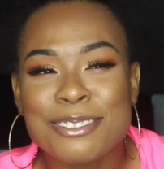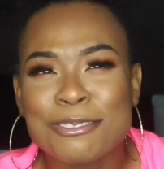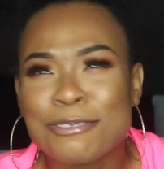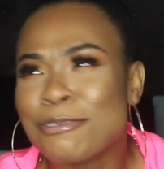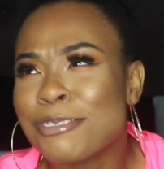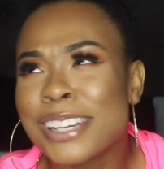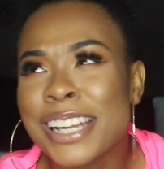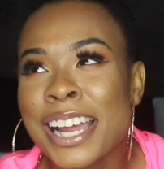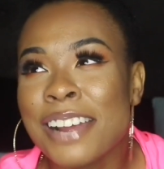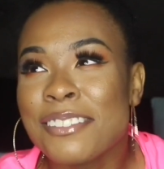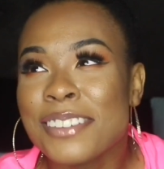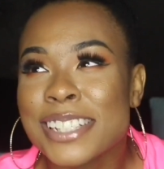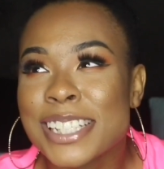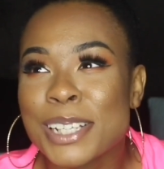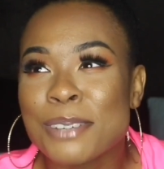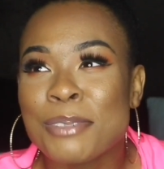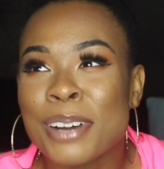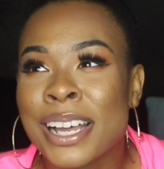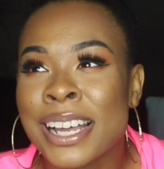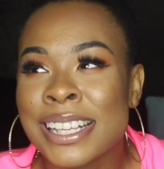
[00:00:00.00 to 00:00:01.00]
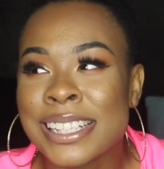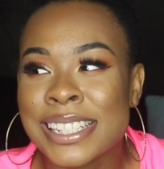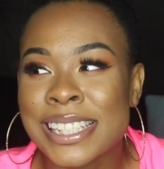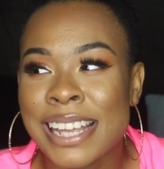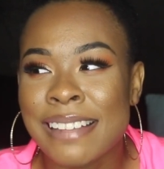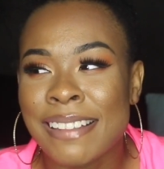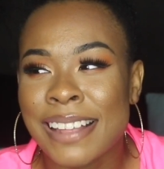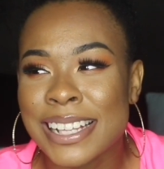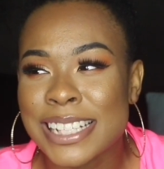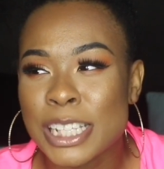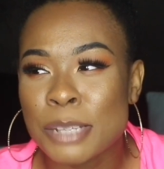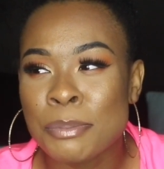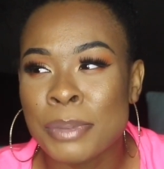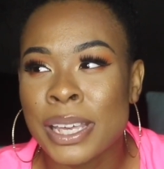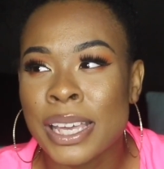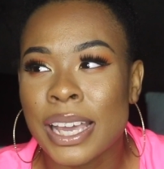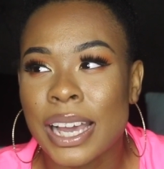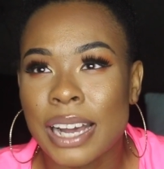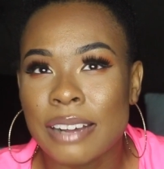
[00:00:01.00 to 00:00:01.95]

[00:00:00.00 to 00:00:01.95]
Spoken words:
whenever someone has said that to me,